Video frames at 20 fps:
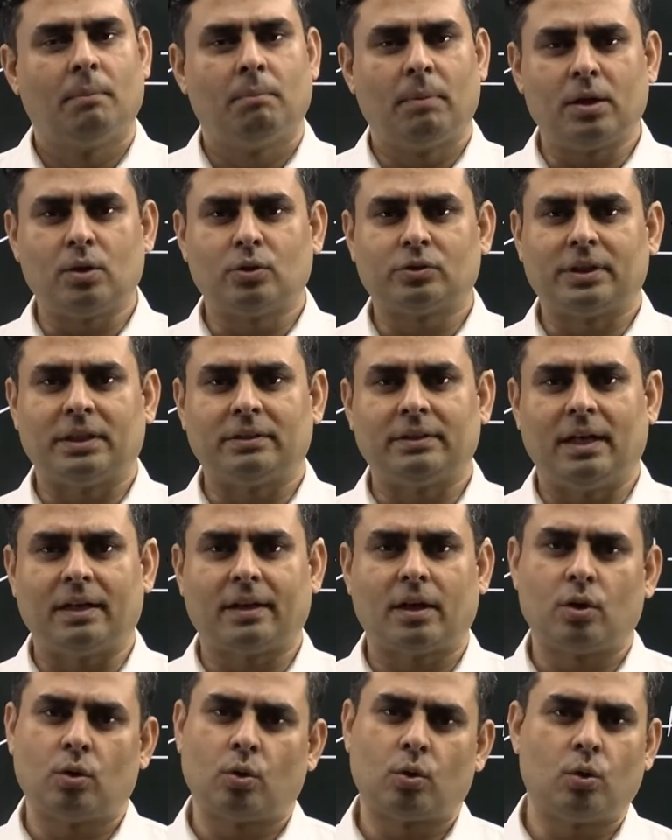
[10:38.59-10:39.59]
But you said
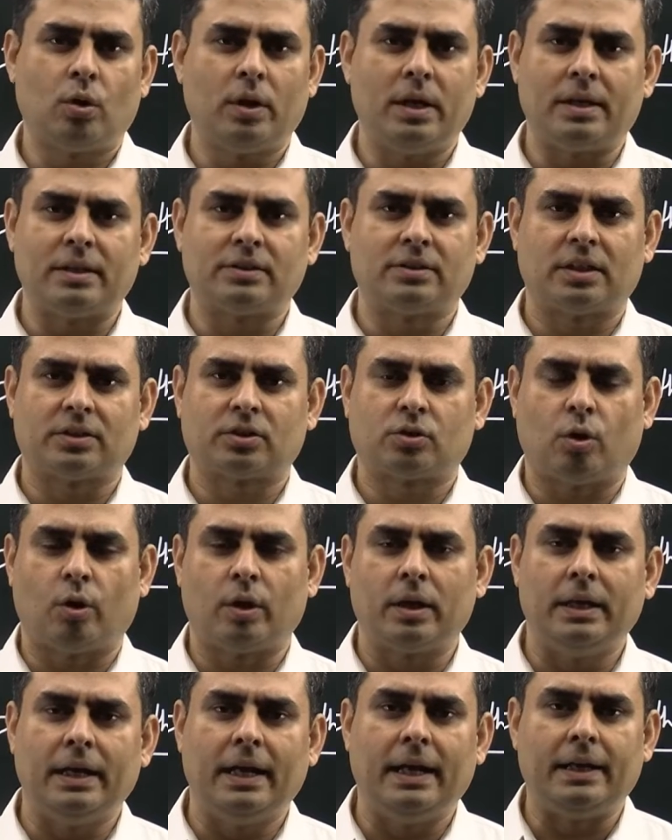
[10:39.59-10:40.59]
that, no, it is just
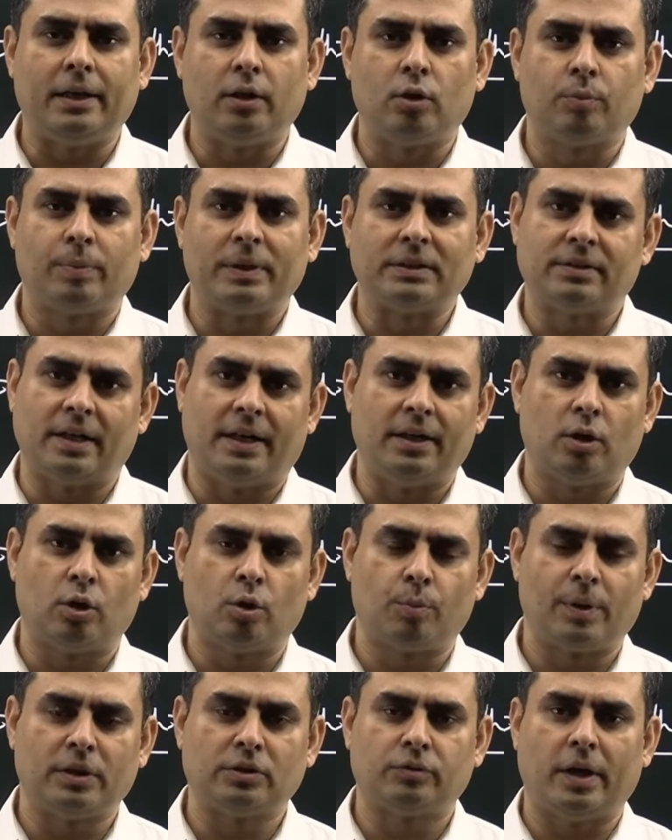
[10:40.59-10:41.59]
only 80 rupees, 90
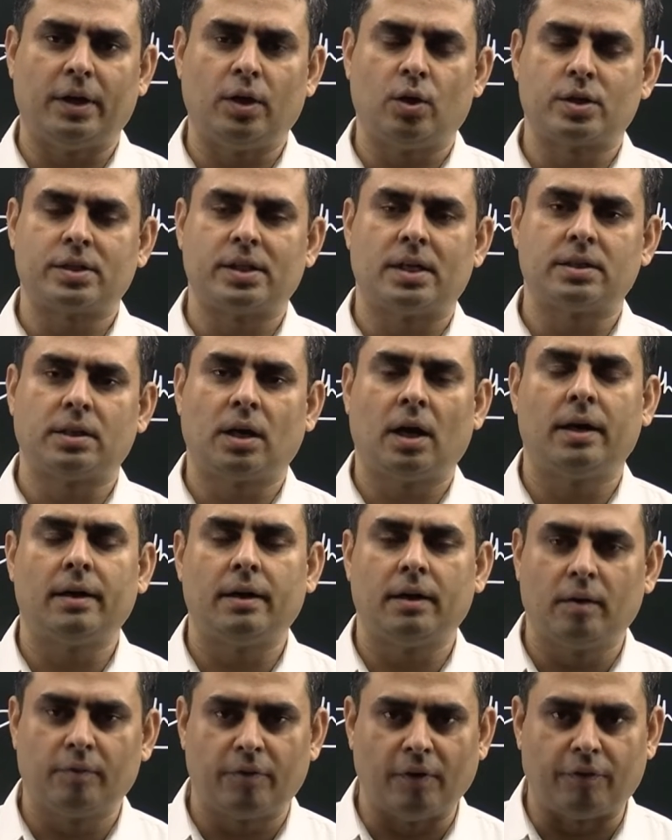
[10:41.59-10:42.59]
rupees, why you are charging
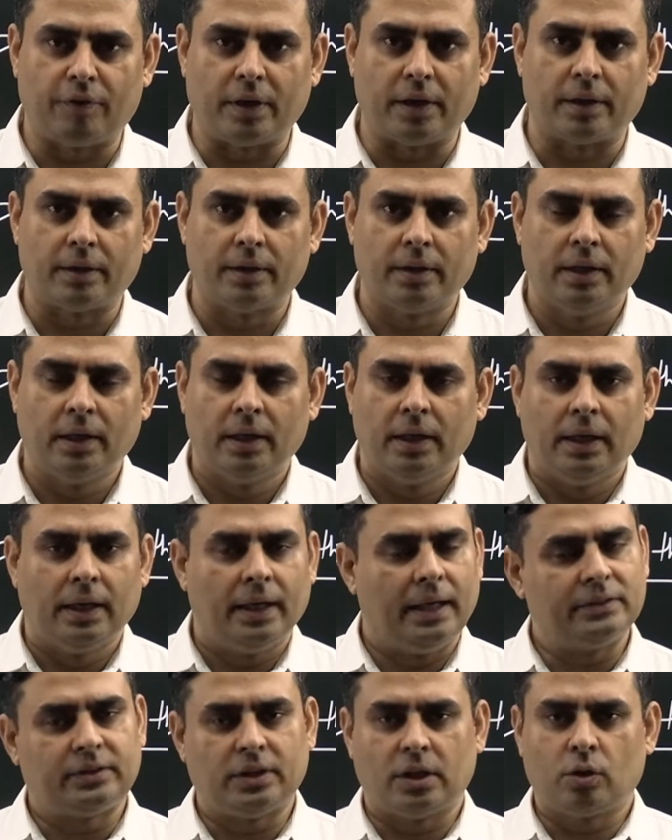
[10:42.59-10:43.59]
150?
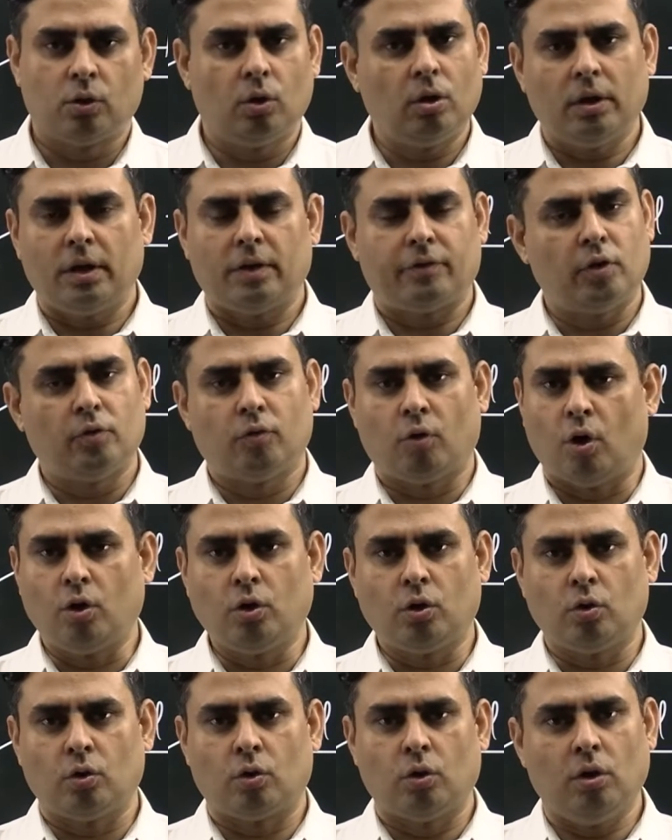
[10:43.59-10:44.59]
He said, no, if you
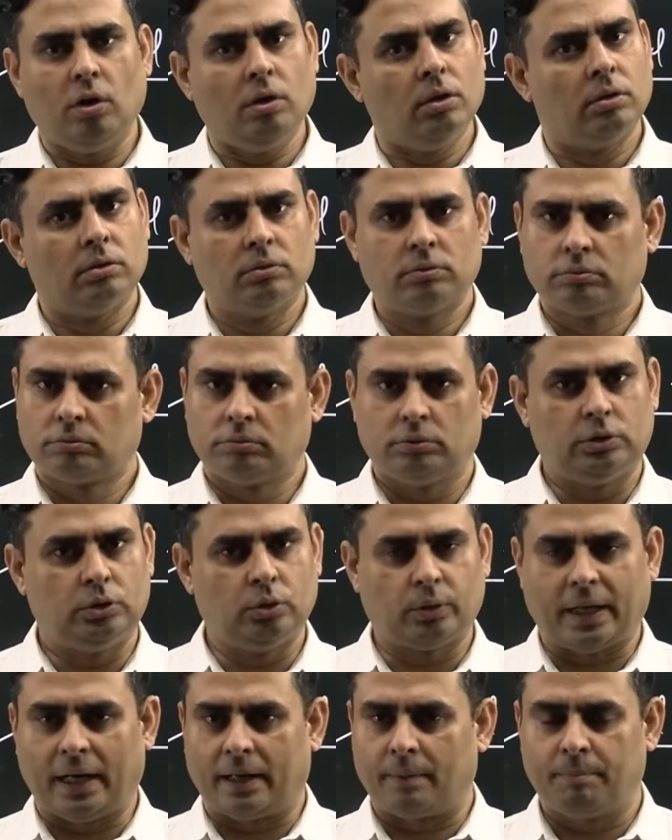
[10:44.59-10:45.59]
want to go,
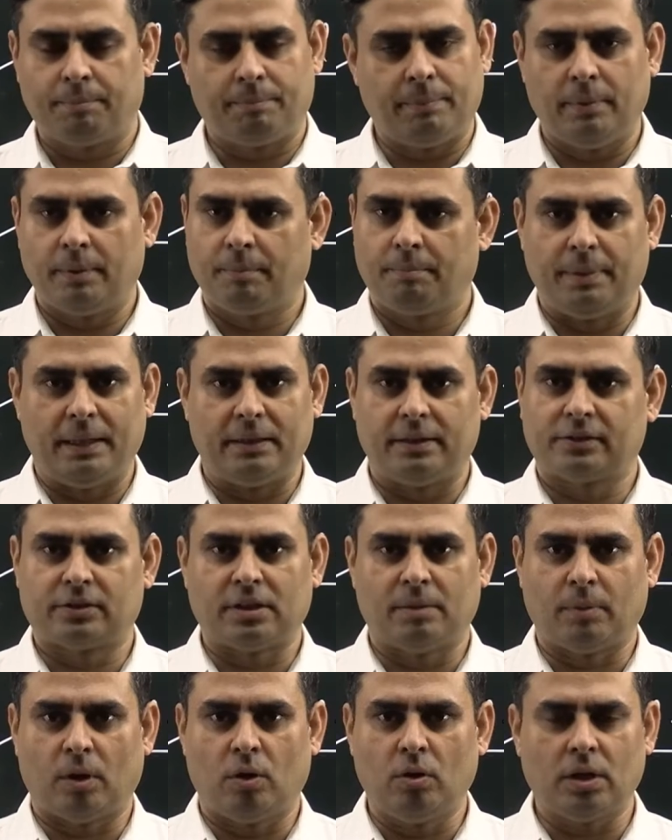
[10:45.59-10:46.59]
you can pay this
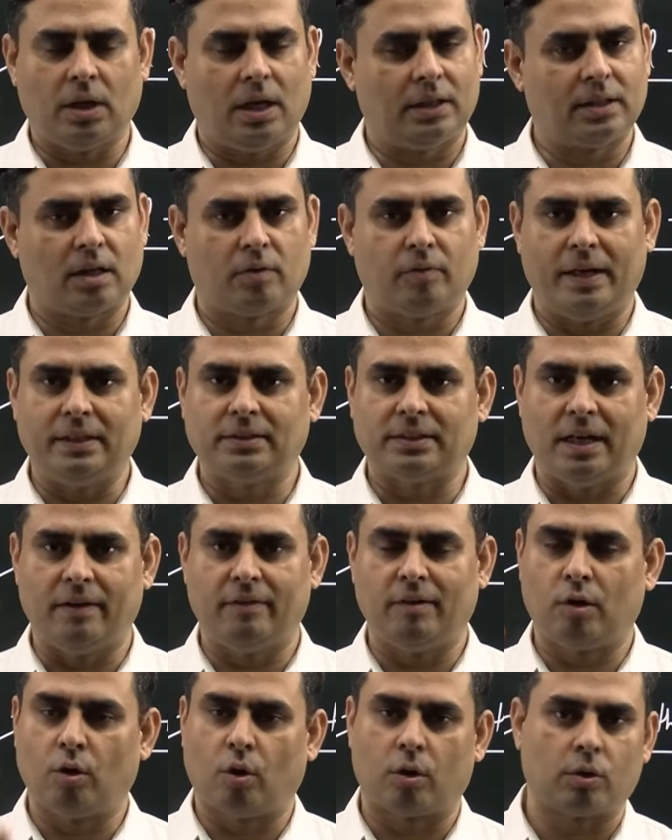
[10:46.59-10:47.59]
amount, otherwise I
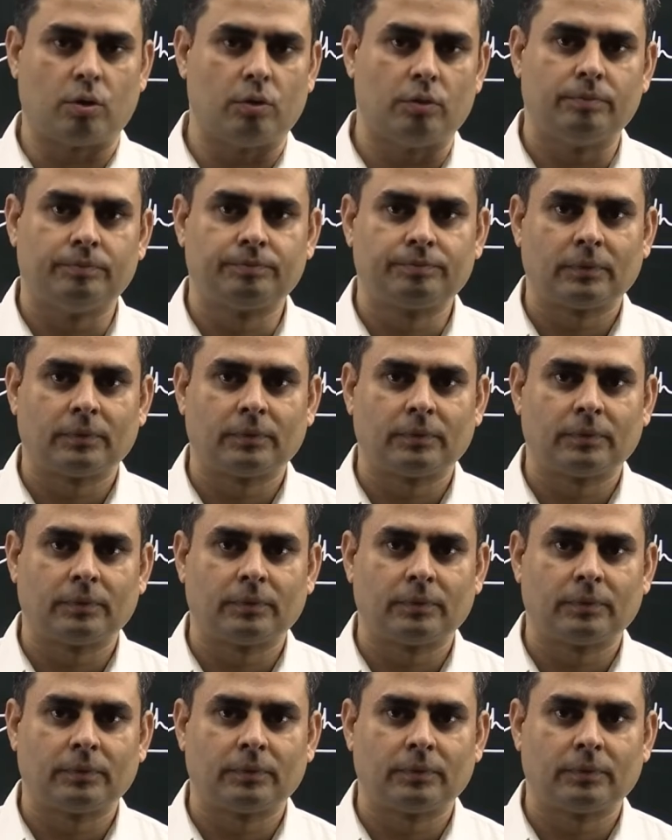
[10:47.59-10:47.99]
will not go.